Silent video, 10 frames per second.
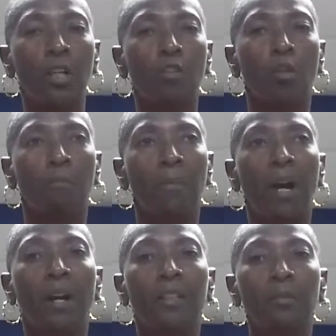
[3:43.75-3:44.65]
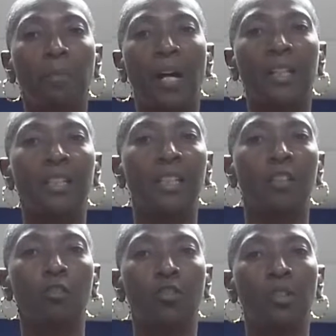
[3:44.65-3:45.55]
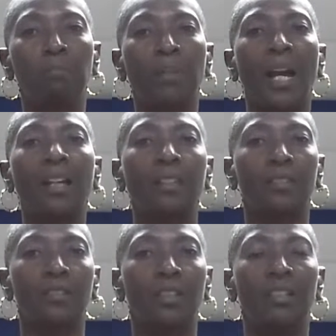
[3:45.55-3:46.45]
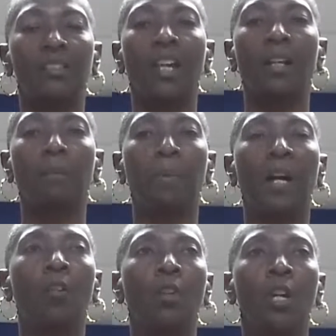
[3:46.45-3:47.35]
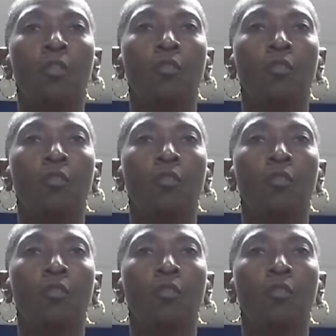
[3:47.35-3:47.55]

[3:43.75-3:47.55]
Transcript: your mind-body energy balance. It's not about,